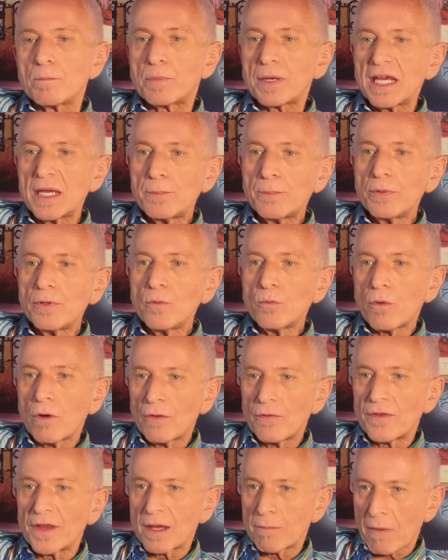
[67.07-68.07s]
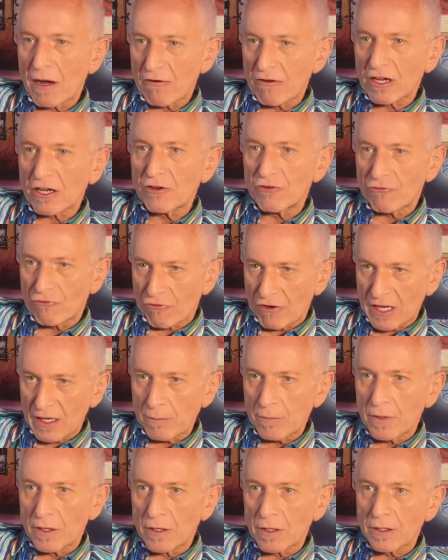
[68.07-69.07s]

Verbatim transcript: People want the American dream